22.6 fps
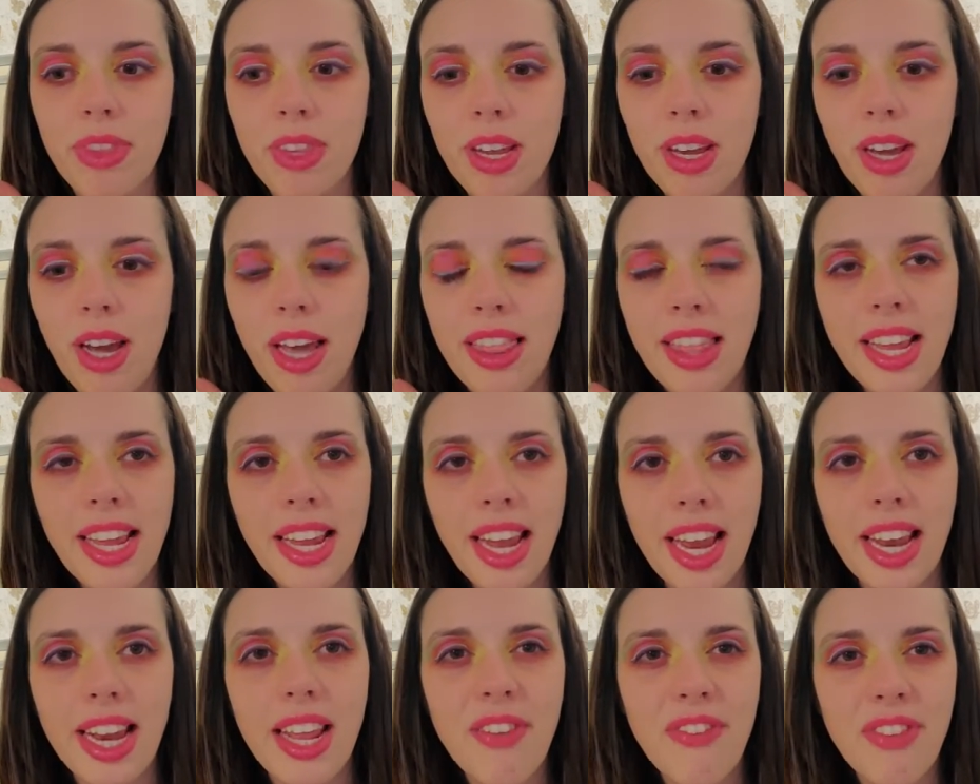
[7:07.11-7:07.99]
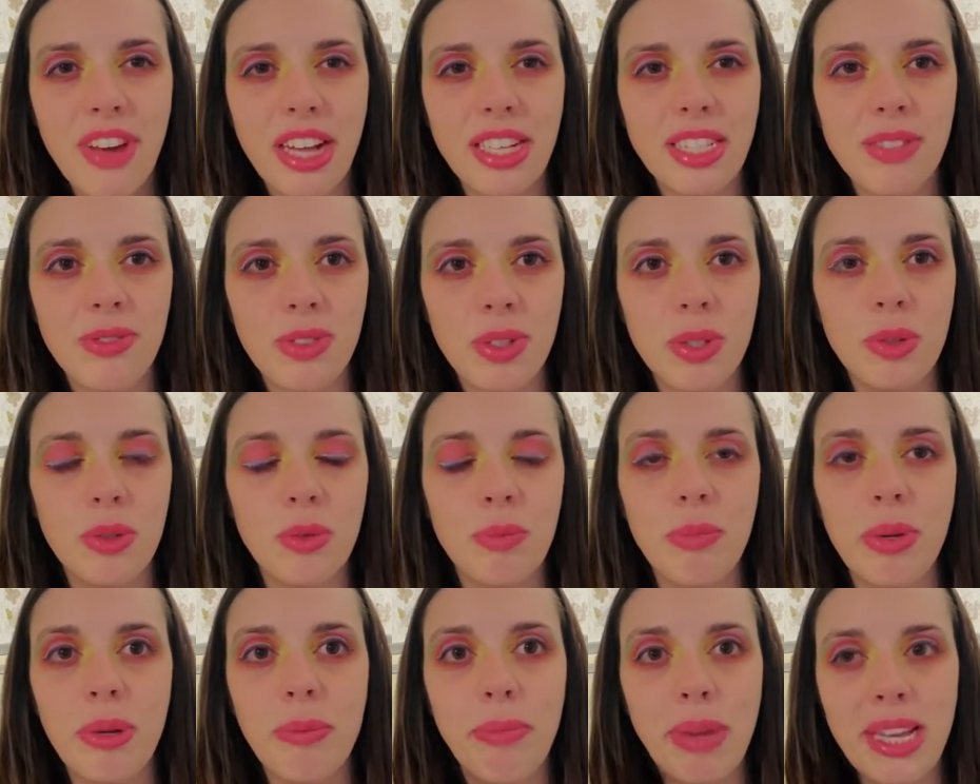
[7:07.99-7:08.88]
I think any fast food,
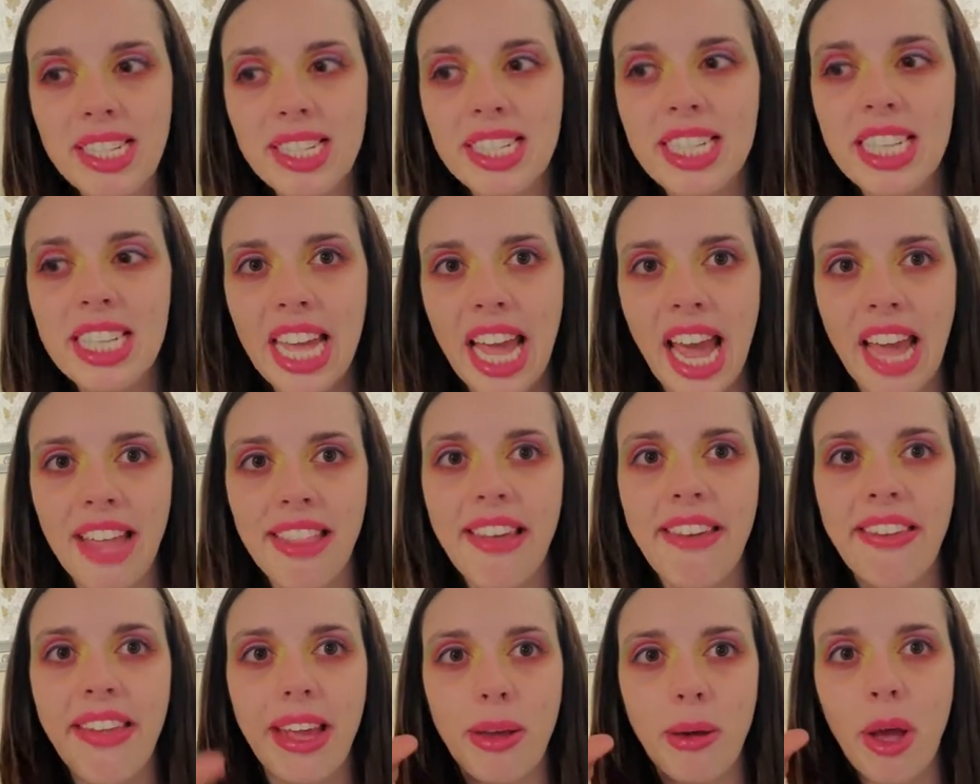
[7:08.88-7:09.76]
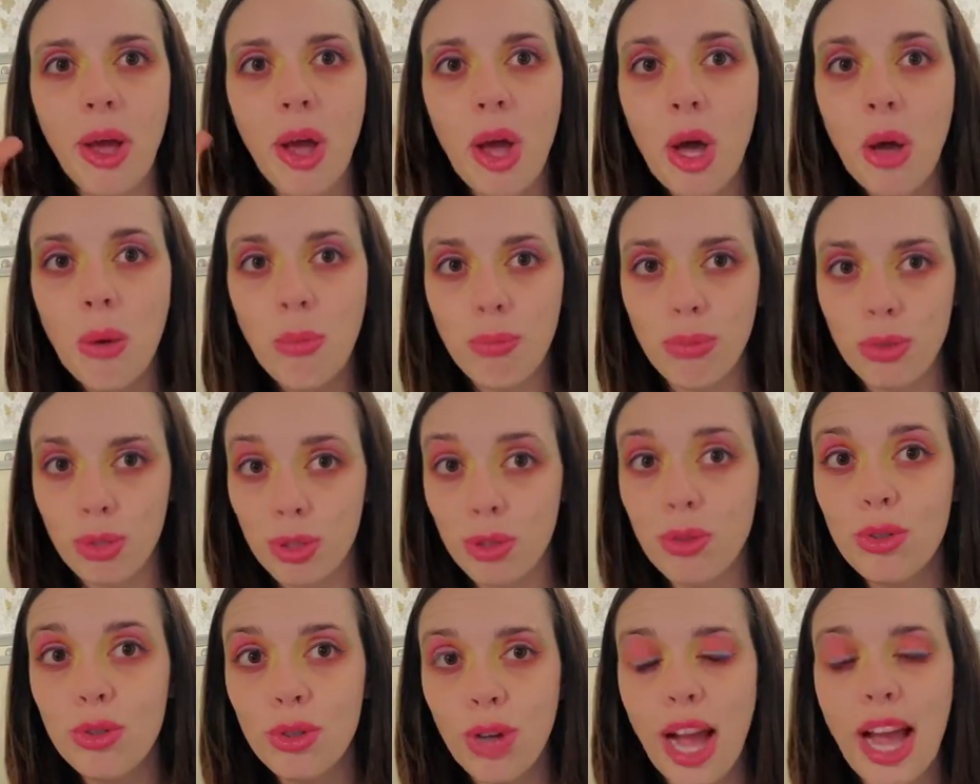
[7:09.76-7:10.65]
but basically they had that like blue
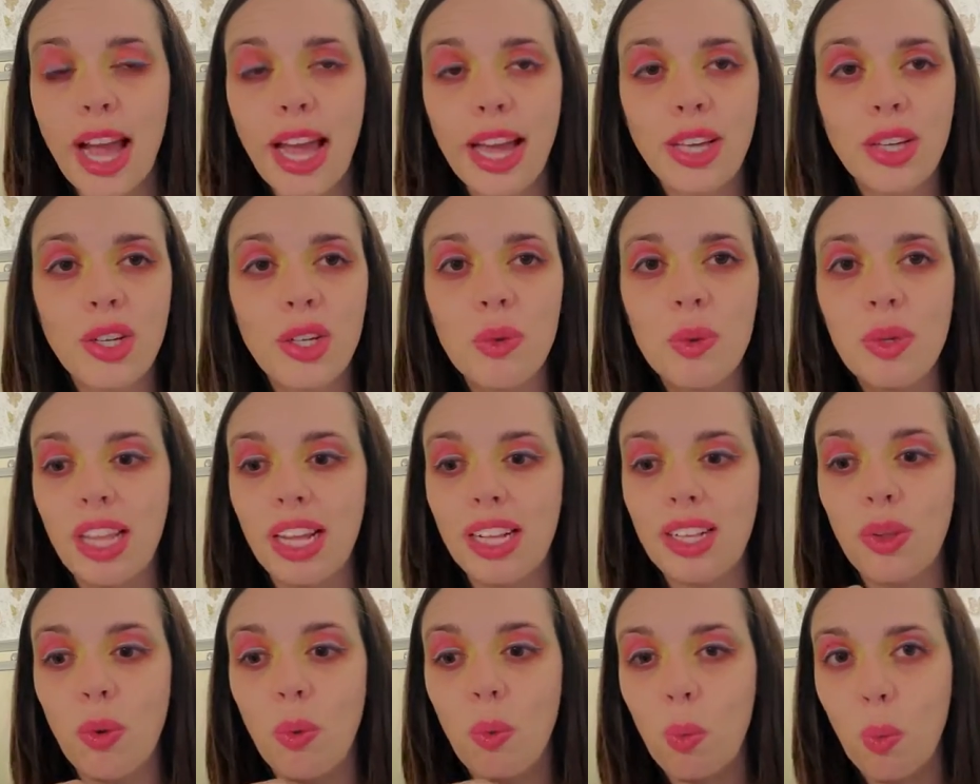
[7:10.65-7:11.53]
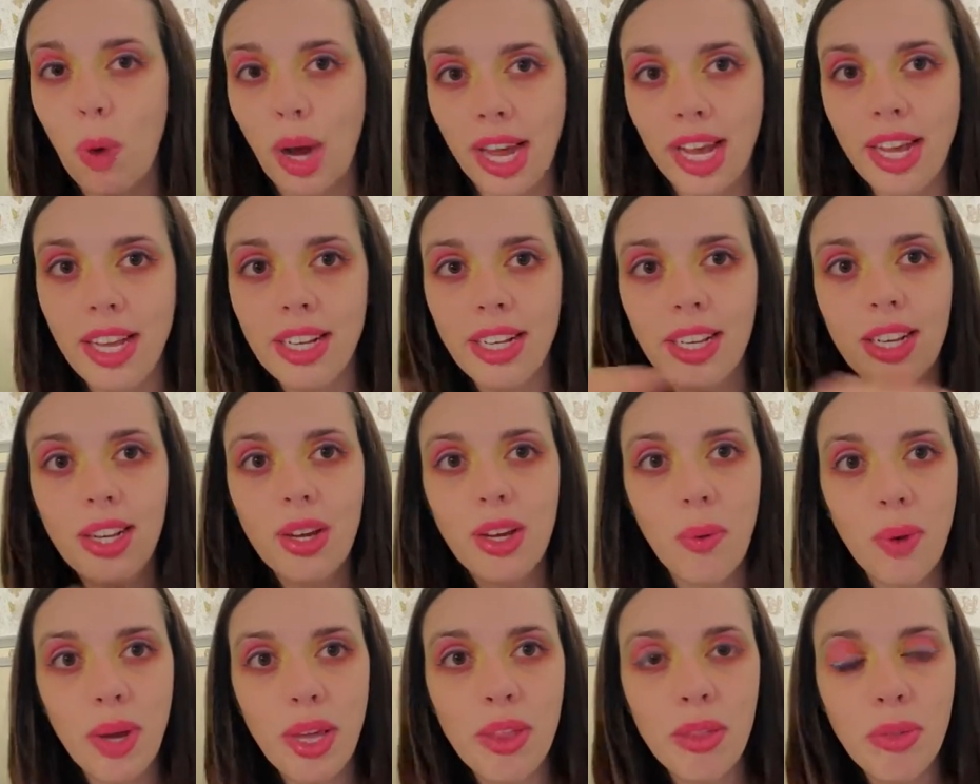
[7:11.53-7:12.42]
triangle with like the white
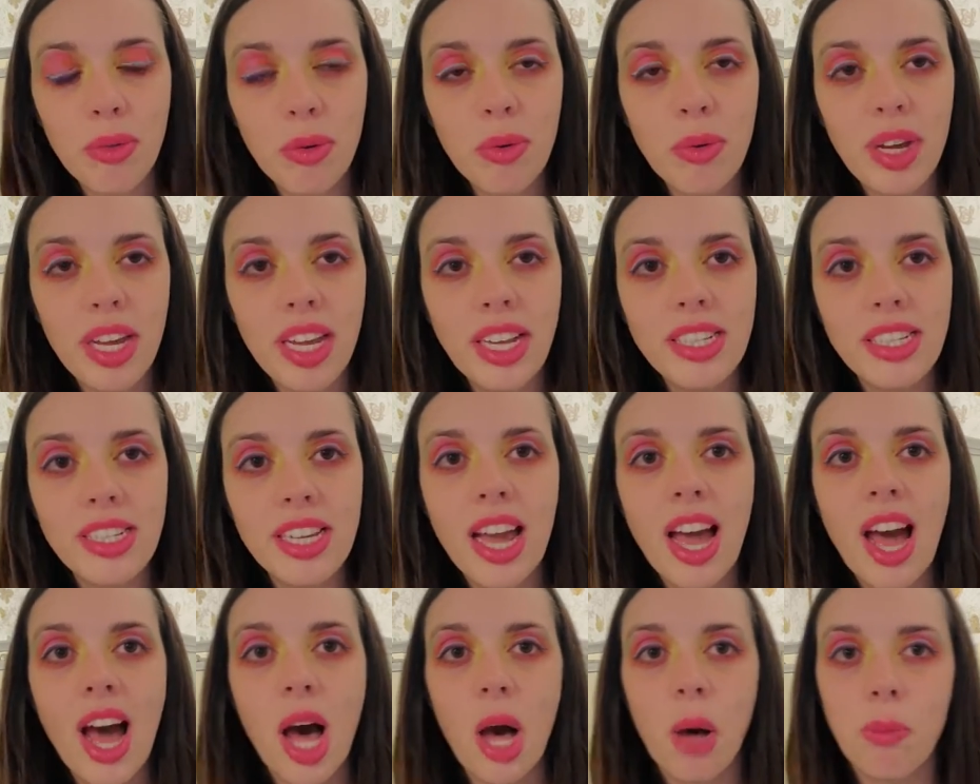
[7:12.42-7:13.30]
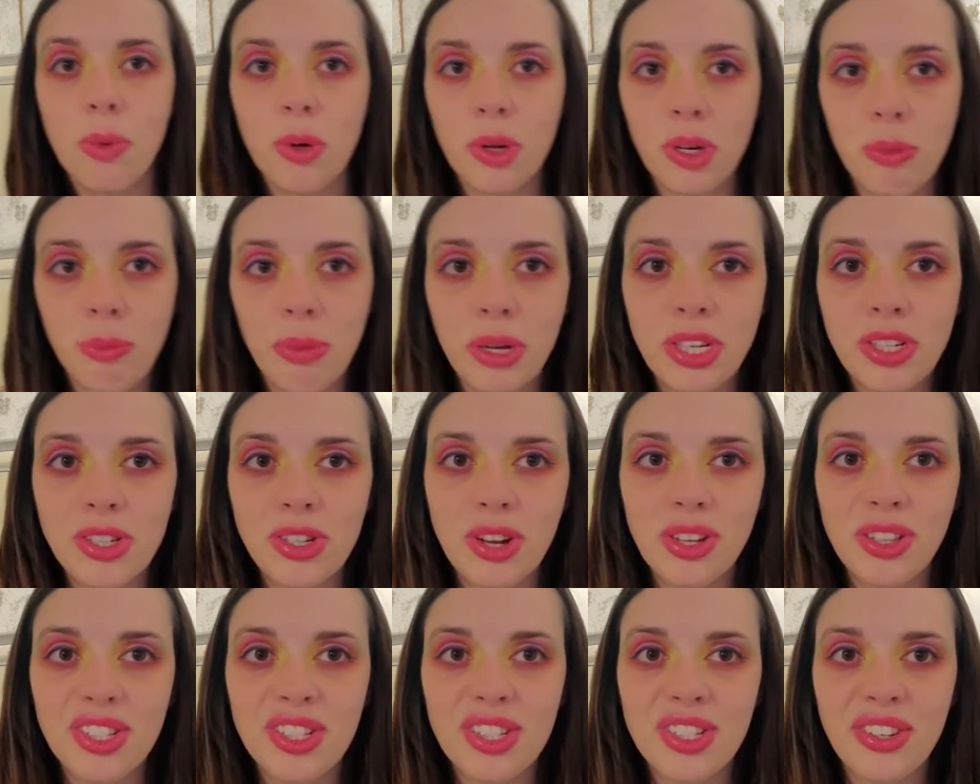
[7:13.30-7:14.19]
going through it. I'll put a picture
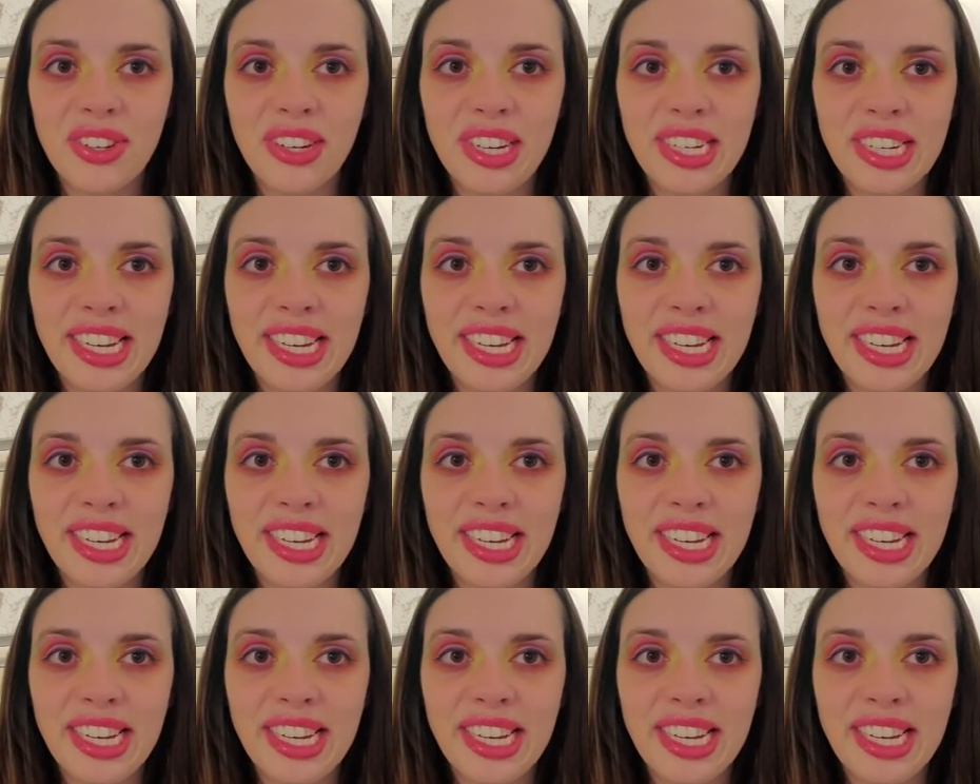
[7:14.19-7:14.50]
on the screen